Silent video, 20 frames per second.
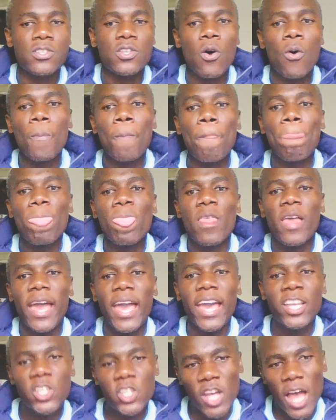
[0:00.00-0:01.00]
So
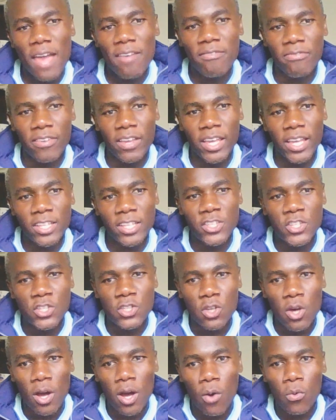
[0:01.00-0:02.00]
HIV in
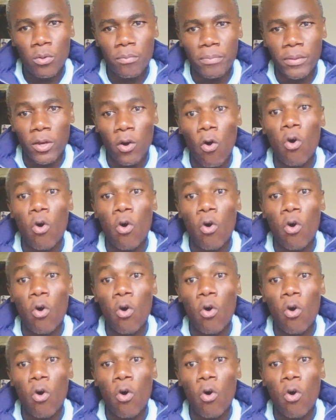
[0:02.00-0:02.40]
Xitsonga would be,